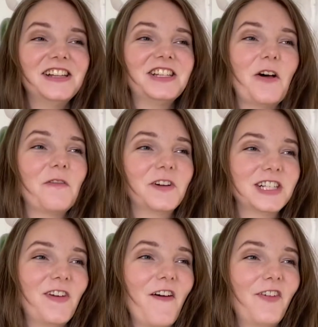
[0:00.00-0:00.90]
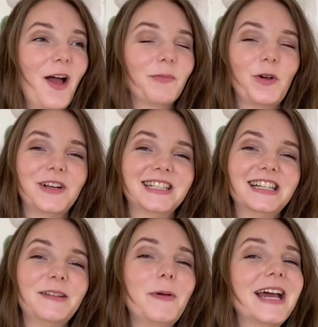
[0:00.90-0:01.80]
So first off, I'm going
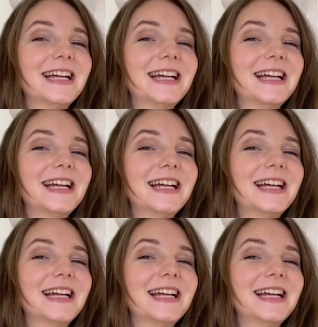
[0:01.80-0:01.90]
to pick